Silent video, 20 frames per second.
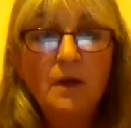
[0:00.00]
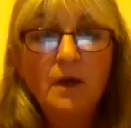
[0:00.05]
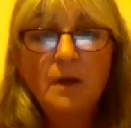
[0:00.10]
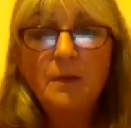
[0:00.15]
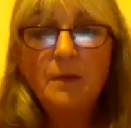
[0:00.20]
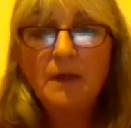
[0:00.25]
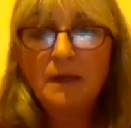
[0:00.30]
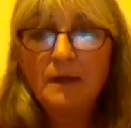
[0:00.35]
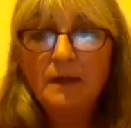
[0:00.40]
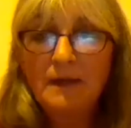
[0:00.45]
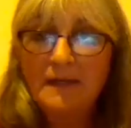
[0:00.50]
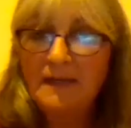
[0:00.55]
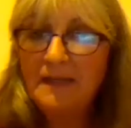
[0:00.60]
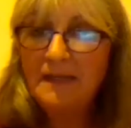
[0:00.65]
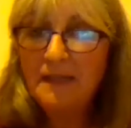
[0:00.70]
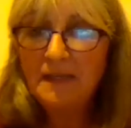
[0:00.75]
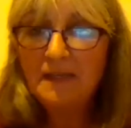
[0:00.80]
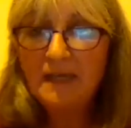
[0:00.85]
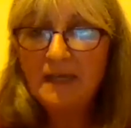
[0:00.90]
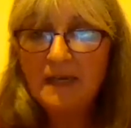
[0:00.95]
I mean,
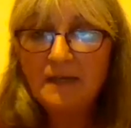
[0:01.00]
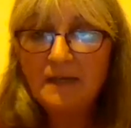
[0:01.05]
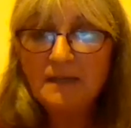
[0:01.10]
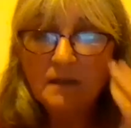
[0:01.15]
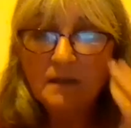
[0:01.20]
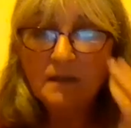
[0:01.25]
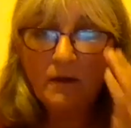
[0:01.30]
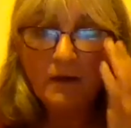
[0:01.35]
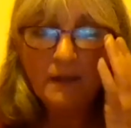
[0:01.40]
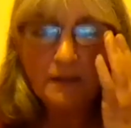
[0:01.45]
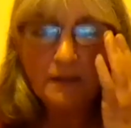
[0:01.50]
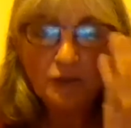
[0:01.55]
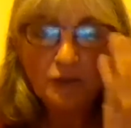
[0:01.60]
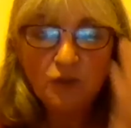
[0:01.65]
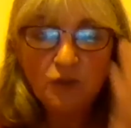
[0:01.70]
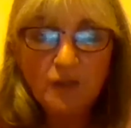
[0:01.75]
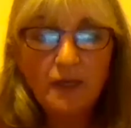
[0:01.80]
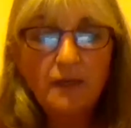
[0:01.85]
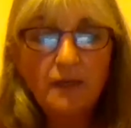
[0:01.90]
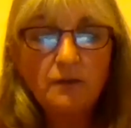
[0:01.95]
clearly that is likely to
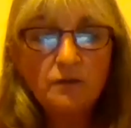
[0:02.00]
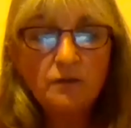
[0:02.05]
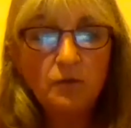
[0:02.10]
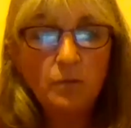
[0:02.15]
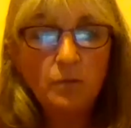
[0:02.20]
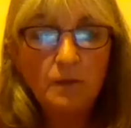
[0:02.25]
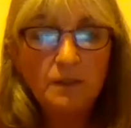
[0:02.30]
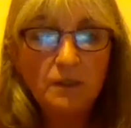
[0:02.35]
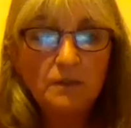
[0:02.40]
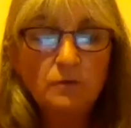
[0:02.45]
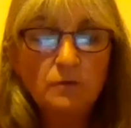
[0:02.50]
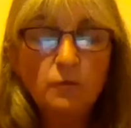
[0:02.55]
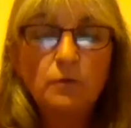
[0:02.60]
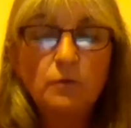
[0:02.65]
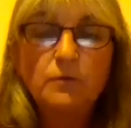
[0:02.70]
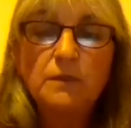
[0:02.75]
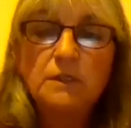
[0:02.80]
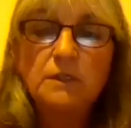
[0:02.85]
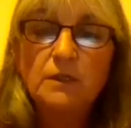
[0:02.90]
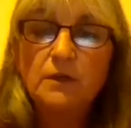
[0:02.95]
change if we just
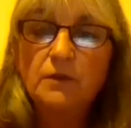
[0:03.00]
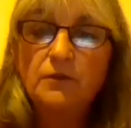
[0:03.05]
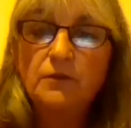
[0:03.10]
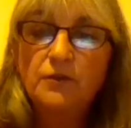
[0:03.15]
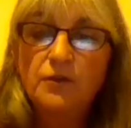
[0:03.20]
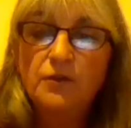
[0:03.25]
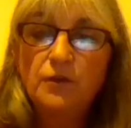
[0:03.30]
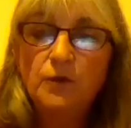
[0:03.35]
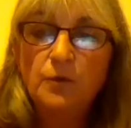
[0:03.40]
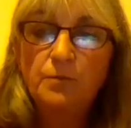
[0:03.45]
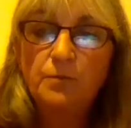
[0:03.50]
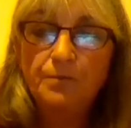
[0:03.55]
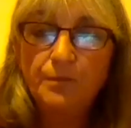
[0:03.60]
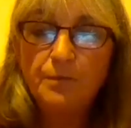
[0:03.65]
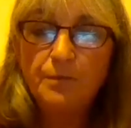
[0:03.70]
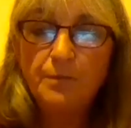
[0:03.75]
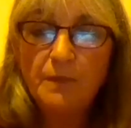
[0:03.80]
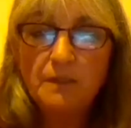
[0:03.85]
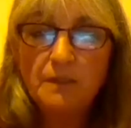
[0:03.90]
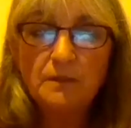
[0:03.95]
all return to
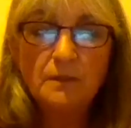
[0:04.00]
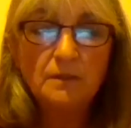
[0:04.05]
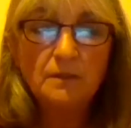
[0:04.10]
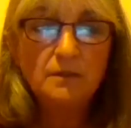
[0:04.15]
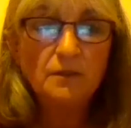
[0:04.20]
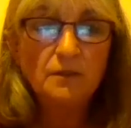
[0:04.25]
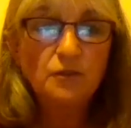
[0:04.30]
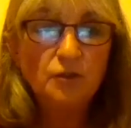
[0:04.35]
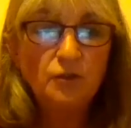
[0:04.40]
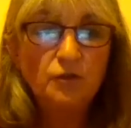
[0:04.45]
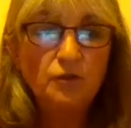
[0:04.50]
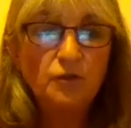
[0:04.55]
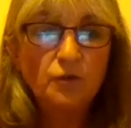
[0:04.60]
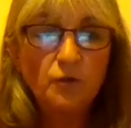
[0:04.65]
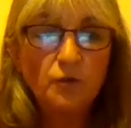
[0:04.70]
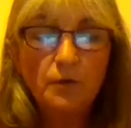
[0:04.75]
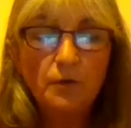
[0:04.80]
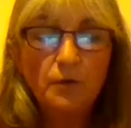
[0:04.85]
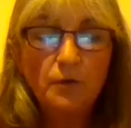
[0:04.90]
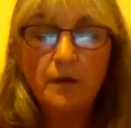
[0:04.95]
business as
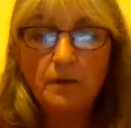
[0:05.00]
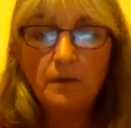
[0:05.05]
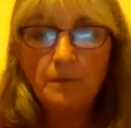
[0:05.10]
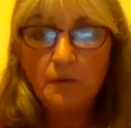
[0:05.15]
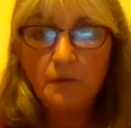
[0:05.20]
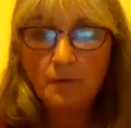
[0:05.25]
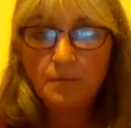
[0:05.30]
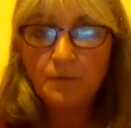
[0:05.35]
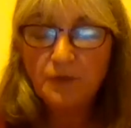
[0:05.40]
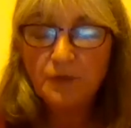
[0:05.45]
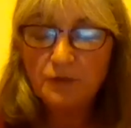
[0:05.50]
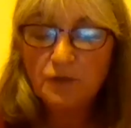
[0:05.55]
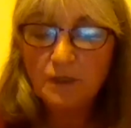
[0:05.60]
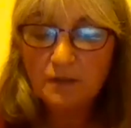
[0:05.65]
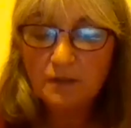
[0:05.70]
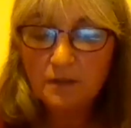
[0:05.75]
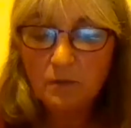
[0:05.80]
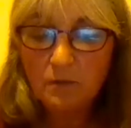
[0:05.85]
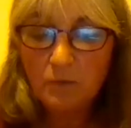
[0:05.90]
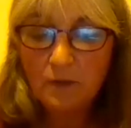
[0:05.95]
usual, although I'm not
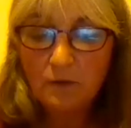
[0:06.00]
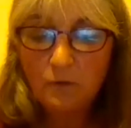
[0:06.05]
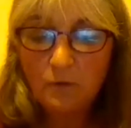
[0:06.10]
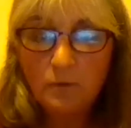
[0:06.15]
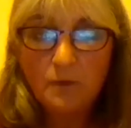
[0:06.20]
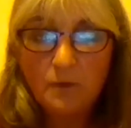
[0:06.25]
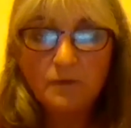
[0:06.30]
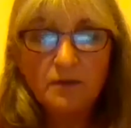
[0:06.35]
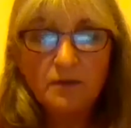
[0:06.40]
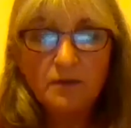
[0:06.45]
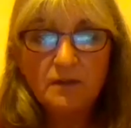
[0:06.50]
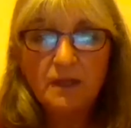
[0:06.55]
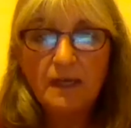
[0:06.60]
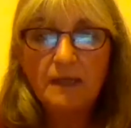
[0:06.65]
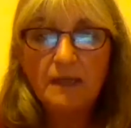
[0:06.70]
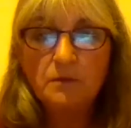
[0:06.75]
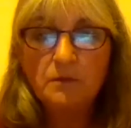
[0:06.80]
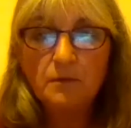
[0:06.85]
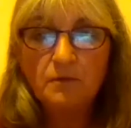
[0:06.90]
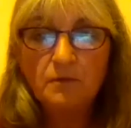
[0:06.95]
suggesting we'd all want to
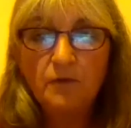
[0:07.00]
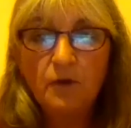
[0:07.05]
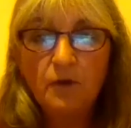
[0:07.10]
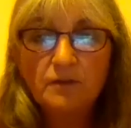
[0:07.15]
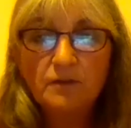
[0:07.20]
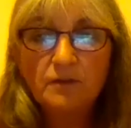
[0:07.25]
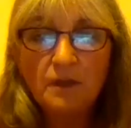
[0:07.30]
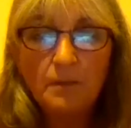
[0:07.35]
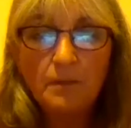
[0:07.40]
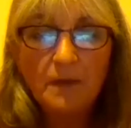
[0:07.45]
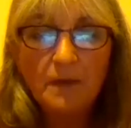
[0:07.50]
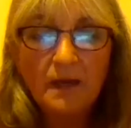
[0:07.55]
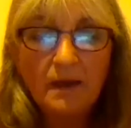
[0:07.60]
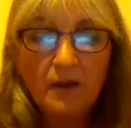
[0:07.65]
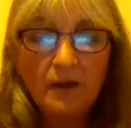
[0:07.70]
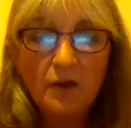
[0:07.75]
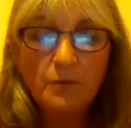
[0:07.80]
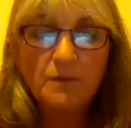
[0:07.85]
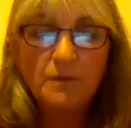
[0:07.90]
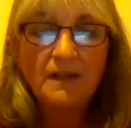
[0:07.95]
stay sort of locked up in our
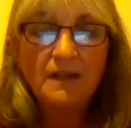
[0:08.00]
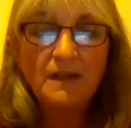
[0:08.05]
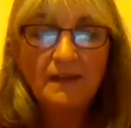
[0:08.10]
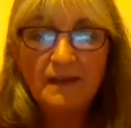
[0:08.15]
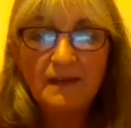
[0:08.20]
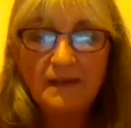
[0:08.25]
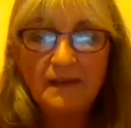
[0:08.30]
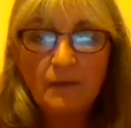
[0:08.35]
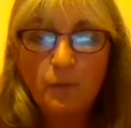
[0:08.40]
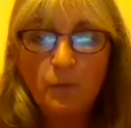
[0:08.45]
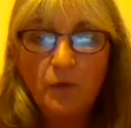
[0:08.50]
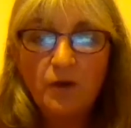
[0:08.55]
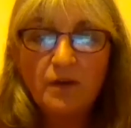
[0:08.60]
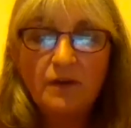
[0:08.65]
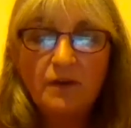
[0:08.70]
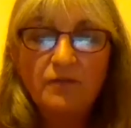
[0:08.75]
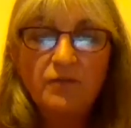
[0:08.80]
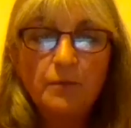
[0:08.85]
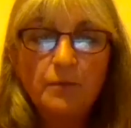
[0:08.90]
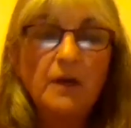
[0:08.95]
homes clearly and
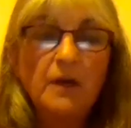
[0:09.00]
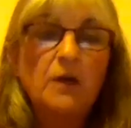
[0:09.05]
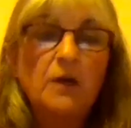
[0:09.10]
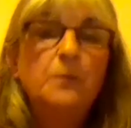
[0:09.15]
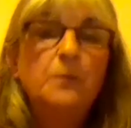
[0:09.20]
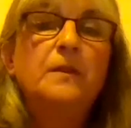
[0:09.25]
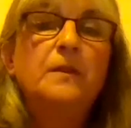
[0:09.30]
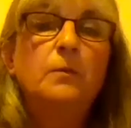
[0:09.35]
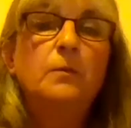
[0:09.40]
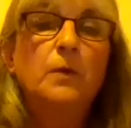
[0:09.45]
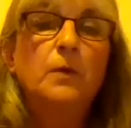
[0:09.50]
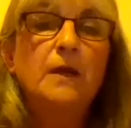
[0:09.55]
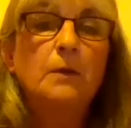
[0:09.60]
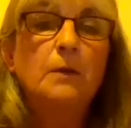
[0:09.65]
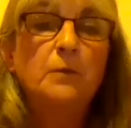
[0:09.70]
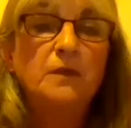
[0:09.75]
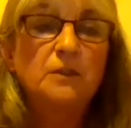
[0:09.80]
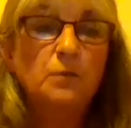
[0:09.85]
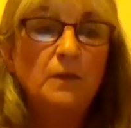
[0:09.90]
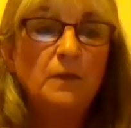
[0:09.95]
working from home way in
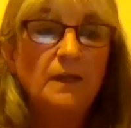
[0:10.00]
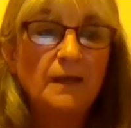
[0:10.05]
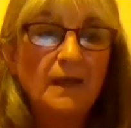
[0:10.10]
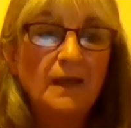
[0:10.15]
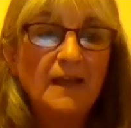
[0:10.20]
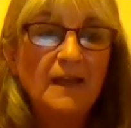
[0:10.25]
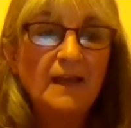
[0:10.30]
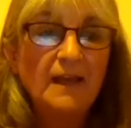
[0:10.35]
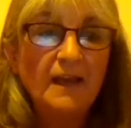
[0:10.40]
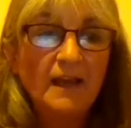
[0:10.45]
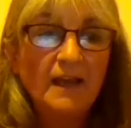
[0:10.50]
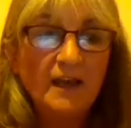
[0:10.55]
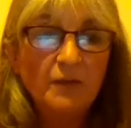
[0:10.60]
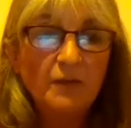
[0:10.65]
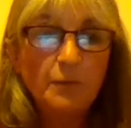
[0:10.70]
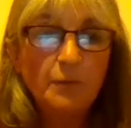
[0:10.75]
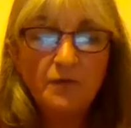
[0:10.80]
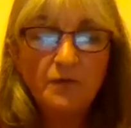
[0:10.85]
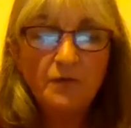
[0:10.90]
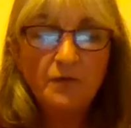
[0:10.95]
which we have
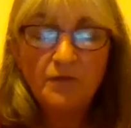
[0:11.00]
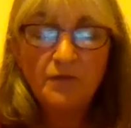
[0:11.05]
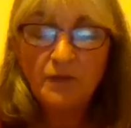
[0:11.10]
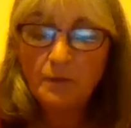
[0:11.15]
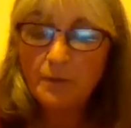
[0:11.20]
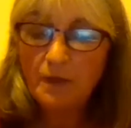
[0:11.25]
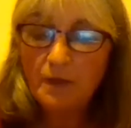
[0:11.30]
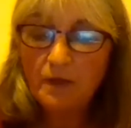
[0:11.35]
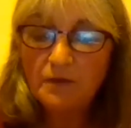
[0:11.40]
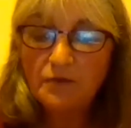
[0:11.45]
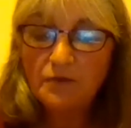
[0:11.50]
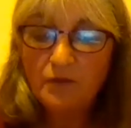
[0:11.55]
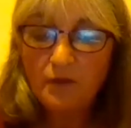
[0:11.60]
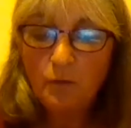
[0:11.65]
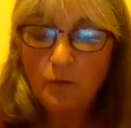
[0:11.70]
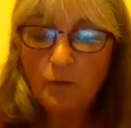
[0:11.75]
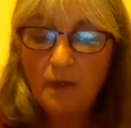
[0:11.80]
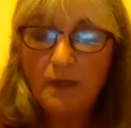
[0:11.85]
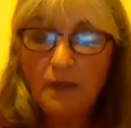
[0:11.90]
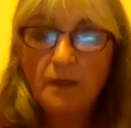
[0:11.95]
been for the past few
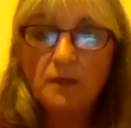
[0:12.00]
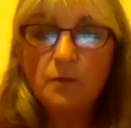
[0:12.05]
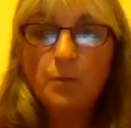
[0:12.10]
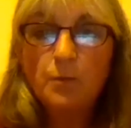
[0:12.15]
weeks.